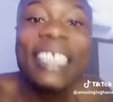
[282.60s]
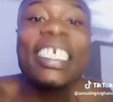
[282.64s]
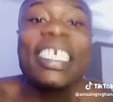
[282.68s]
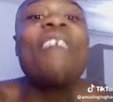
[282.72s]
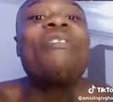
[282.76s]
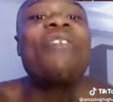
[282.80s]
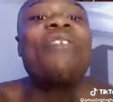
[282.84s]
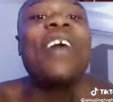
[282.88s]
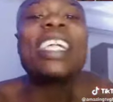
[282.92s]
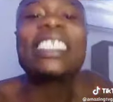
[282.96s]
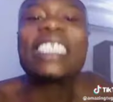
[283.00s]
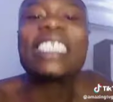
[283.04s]

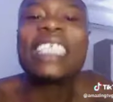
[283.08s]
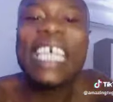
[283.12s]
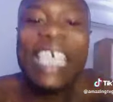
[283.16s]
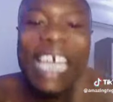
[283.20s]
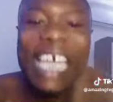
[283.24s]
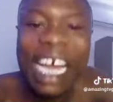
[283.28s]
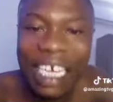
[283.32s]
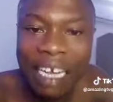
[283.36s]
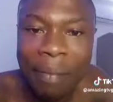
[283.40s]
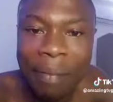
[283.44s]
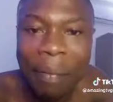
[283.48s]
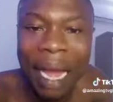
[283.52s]
Your friends
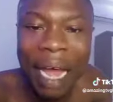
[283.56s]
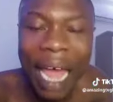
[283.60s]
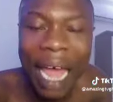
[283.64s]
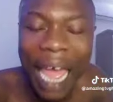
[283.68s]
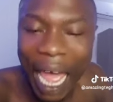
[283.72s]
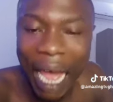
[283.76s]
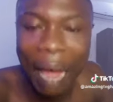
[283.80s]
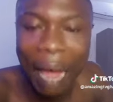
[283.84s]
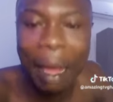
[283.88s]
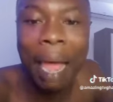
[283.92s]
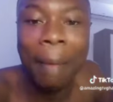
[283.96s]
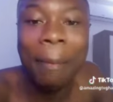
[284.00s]
again,
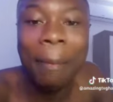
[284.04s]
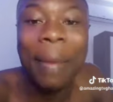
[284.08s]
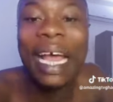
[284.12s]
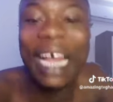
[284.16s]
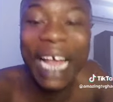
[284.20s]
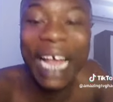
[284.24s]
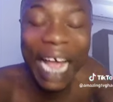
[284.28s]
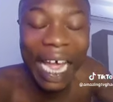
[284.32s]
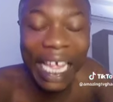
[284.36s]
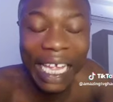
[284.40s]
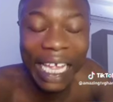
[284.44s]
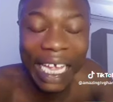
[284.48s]

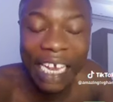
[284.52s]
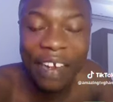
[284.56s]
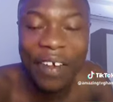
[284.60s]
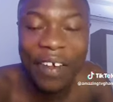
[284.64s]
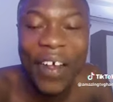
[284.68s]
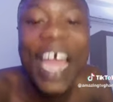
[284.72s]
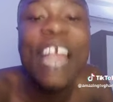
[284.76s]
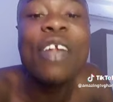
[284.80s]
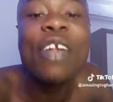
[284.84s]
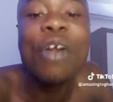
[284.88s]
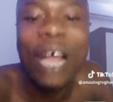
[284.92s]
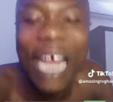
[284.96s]

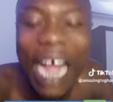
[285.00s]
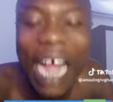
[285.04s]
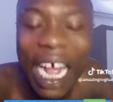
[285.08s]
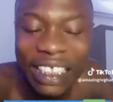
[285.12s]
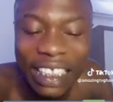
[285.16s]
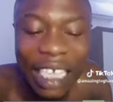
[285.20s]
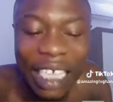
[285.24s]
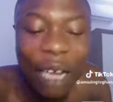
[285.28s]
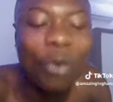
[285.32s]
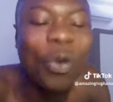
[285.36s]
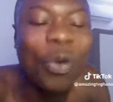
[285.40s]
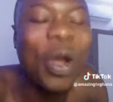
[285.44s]
Abakayan, and
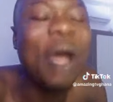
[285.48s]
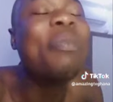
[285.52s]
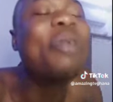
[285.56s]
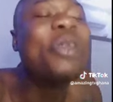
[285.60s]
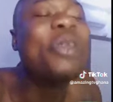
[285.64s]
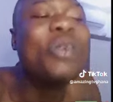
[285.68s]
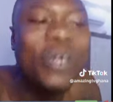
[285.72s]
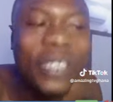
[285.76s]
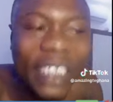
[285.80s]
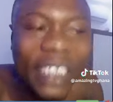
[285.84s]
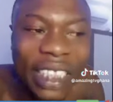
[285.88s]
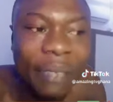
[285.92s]
Ocasa,
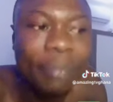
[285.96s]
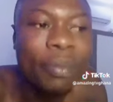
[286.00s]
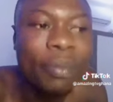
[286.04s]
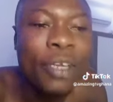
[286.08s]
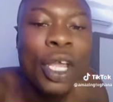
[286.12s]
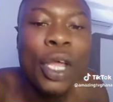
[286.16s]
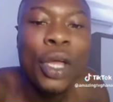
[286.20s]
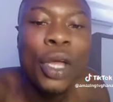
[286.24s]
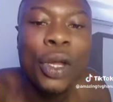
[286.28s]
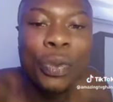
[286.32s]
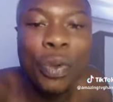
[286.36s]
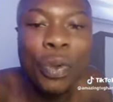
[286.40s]
Kwam
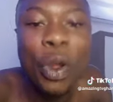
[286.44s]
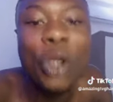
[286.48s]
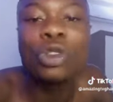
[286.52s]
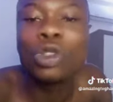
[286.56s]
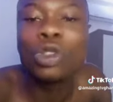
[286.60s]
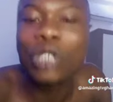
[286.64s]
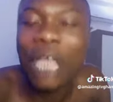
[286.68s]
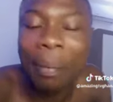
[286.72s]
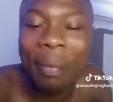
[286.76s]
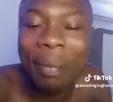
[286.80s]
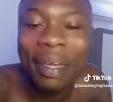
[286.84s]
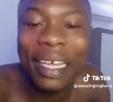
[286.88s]
Eugene,
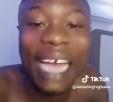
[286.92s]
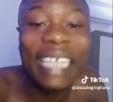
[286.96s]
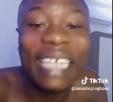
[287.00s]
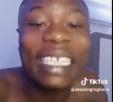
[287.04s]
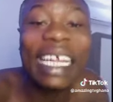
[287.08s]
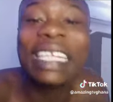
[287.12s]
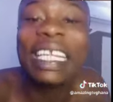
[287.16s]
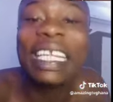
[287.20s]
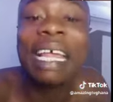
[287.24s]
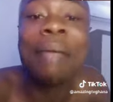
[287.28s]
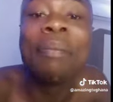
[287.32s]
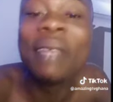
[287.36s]
no
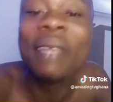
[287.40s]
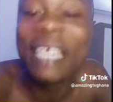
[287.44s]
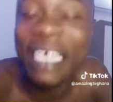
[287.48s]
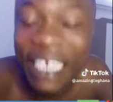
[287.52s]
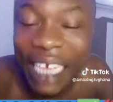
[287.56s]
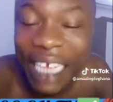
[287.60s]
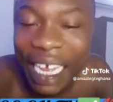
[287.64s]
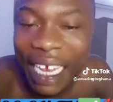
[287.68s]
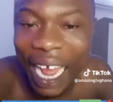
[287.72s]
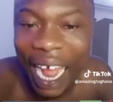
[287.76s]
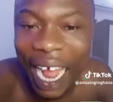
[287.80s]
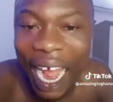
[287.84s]
Chamicata 10
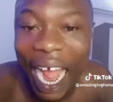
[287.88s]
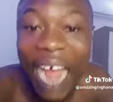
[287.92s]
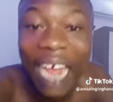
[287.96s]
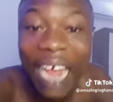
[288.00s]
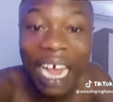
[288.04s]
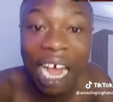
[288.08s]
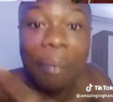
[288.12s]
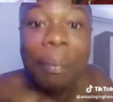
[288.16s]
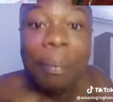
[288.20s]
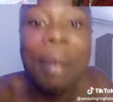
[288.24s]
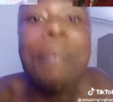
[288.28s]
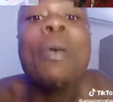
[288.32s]
million,
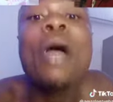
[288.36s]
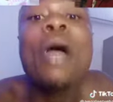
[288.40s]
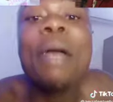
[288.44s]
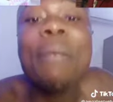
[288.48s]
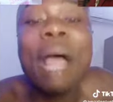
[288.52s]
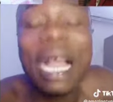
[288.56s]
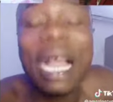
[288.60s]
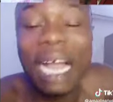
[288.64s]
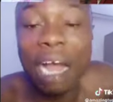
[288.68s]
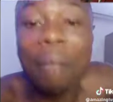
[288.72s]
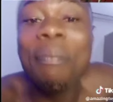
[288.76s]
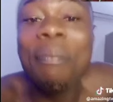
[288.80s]
and
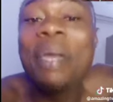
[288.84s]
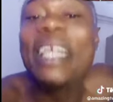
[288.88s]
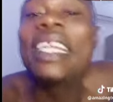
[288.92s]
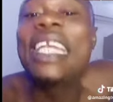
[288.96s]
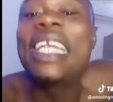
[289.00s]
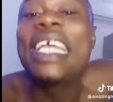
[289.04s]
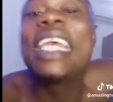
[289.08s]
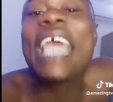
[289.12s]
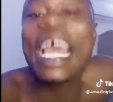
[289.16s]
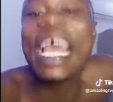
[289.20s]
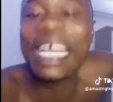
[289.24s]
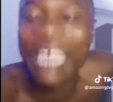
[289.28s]
can be
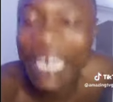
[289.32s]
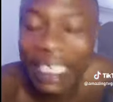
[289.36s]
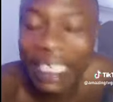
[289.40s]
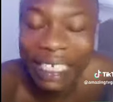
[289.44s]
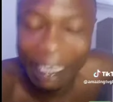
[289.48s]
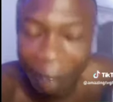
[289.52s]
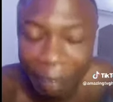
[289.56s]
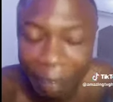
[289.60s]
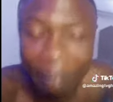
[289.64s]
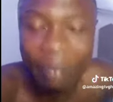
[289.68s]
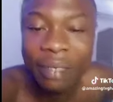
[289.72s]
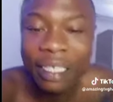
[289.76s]
digging
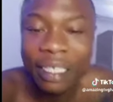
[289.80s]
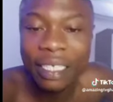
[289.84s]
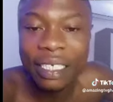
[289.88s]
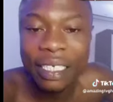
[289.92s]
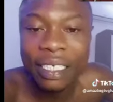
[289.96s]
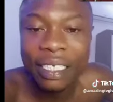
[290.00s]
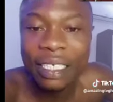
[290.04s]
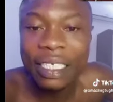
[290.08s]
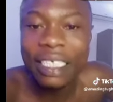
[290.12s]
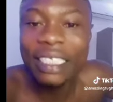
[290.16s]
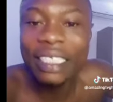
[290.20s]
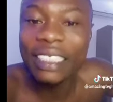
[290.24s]
at them.
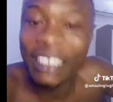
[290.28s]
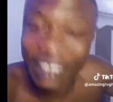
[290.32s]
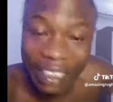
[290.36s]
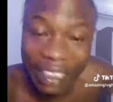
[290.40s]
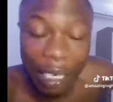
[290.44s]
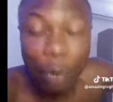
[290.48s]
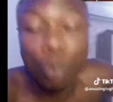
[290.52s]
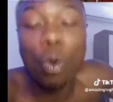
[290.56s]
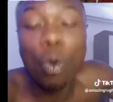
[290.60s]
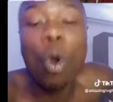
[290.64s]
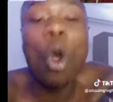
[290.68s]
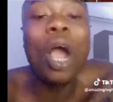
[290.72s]

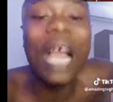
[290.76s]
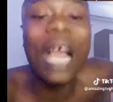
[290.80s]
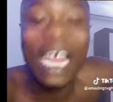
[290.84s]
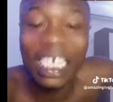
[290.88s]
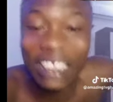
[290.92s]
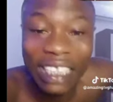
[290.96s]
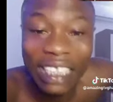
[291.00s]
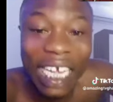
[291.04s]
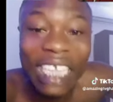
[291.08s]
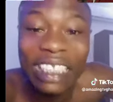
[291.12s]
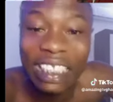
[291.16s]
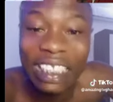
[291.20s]
Sir
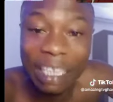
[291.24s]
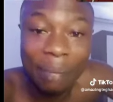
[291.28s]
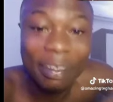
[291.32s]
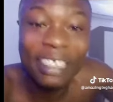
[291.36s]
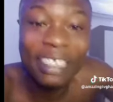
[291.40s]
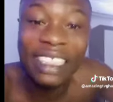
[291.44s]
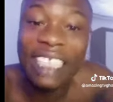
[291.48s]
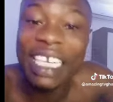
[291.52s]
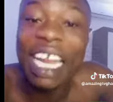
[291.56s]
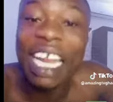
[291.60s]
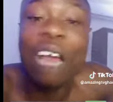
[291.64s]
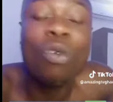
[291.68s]
Walker's asked
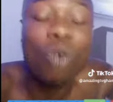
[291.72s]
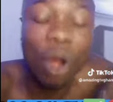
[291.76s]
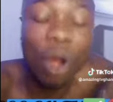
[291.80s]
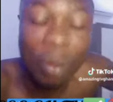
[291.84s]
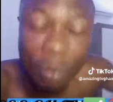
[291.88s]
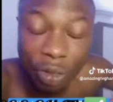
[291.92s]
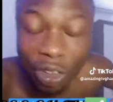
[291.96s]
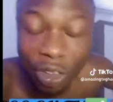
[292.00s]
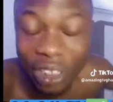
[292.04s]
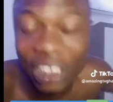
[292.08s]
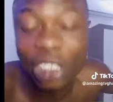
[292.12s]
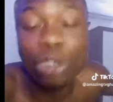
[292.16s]
them to send a
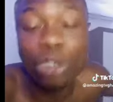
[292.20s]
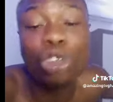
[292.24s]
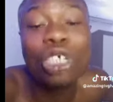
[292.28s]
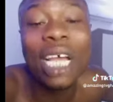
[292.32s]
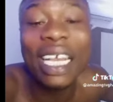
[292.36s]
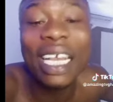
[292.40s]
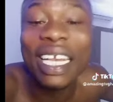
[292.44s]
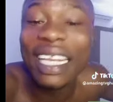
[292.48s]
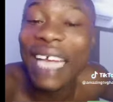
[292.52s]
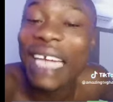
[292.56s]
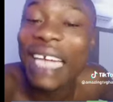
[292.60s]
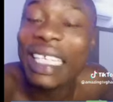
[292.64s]
Kwam Eugene
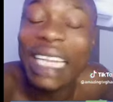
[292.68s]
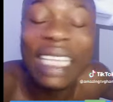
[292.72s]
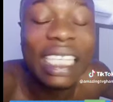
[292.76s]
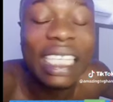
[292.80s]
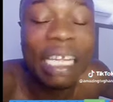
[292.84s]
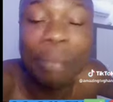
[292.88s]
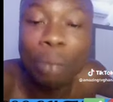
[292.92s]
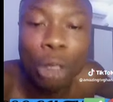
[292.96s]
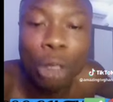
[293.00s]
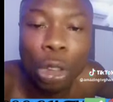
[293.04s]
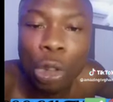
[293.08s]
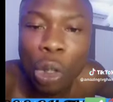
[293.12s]

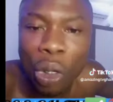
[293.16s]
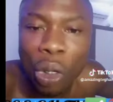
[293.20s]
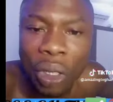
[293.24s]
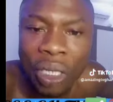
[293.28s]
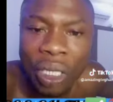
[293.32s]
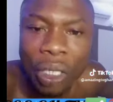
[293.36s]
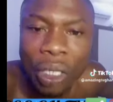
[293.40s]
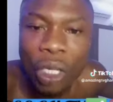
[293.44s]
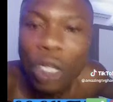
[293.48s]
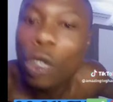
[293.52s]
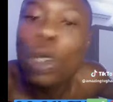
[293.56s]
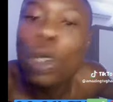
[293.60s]
Chamicata 10
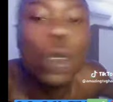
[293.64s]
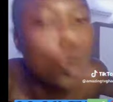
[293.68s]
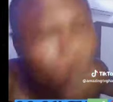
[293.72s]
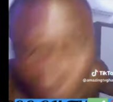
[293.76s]
million.